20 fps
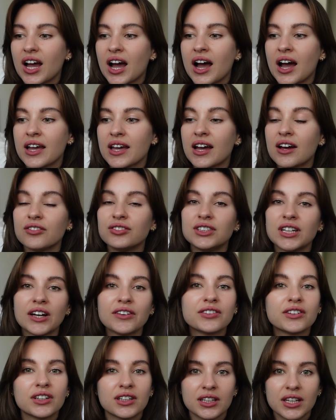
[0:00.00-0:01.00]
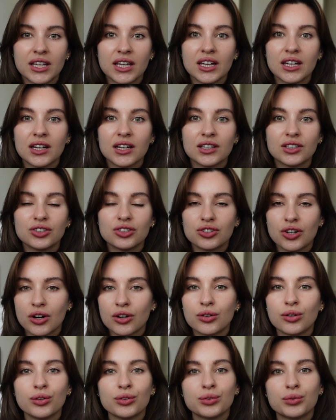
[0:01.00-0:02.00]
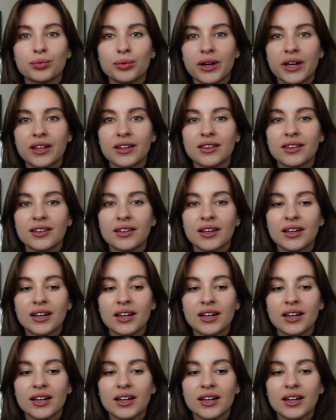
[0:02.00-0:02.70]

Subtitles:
I have definitely struggled with